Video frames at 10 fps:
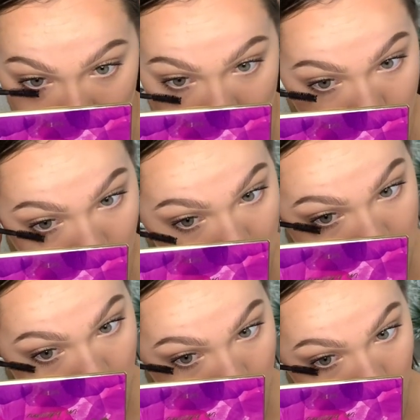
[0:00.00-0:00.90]
as
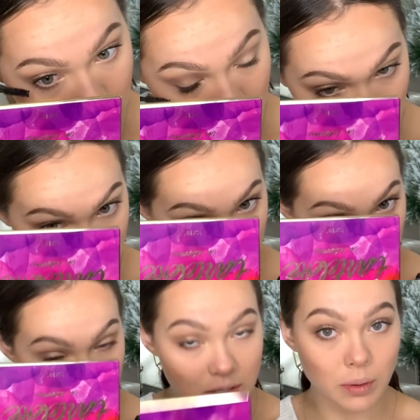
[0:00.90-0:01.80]
possible.
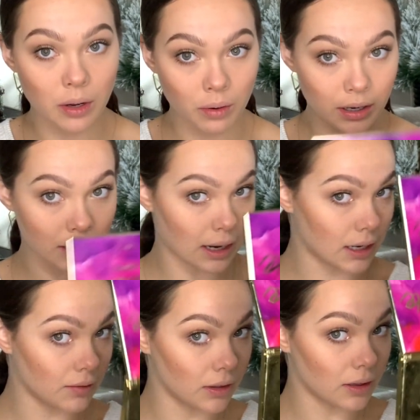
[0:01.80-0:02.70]
Then this one I want to kind
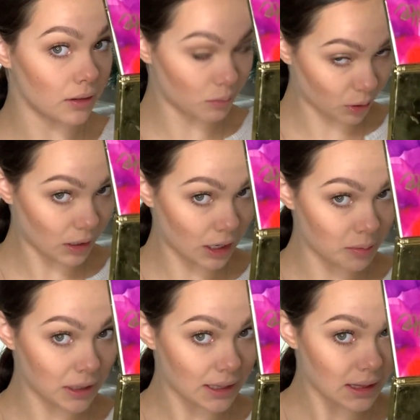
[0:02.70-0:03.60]
of look a little more up
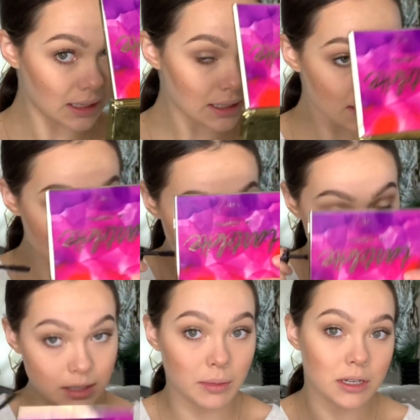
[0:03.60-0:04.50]
like this
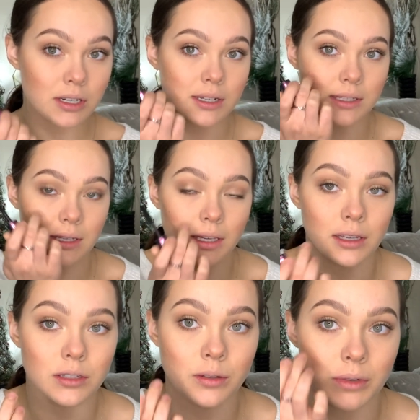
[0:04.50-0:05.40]
to make sure it doesn't
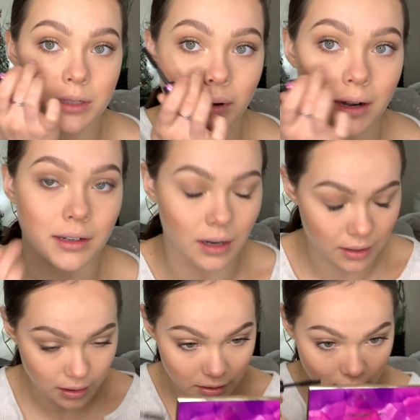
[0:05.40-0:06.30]
get too much product on
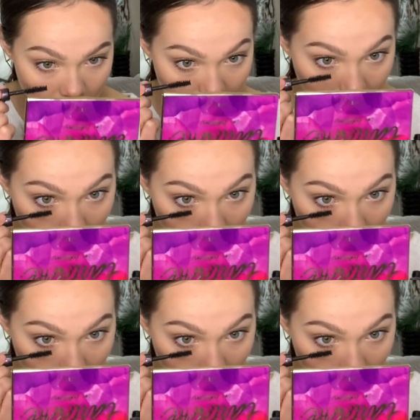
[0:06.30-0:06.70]
underneath.